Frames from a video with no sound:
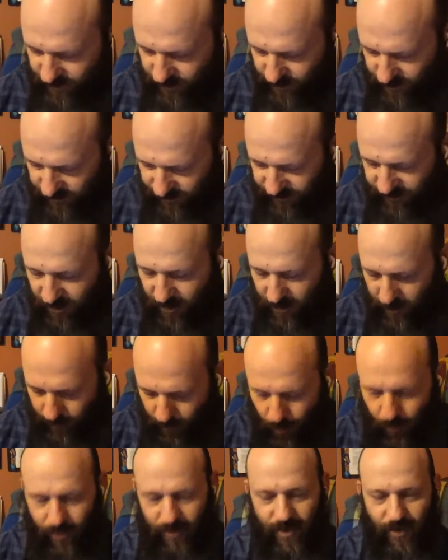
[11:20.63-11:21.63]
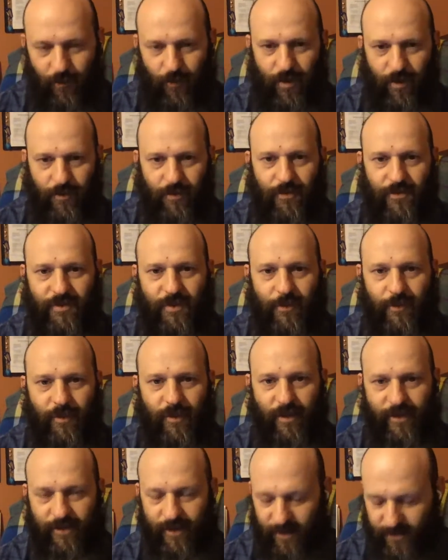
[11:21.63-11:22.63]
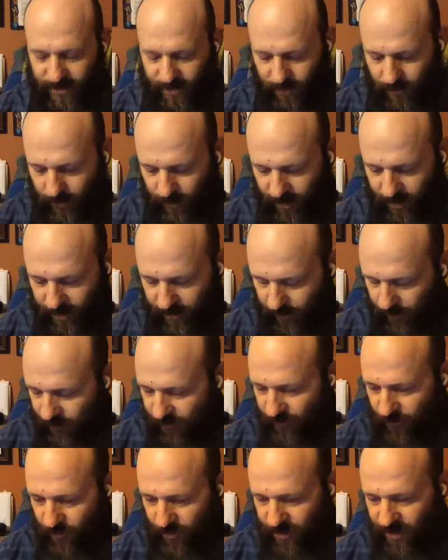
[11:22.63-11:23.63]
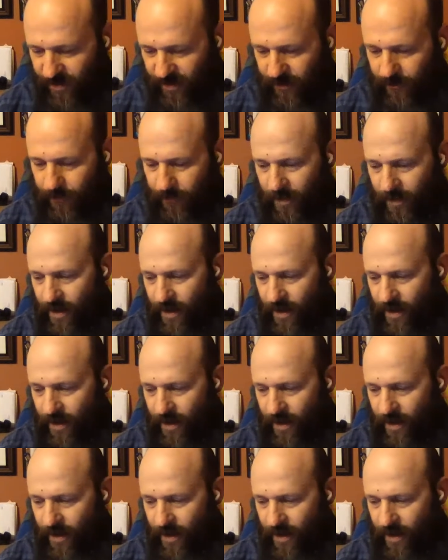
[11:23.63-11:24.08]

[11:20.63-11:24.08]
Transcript: it's very important that we do something like that. So in Luke 14.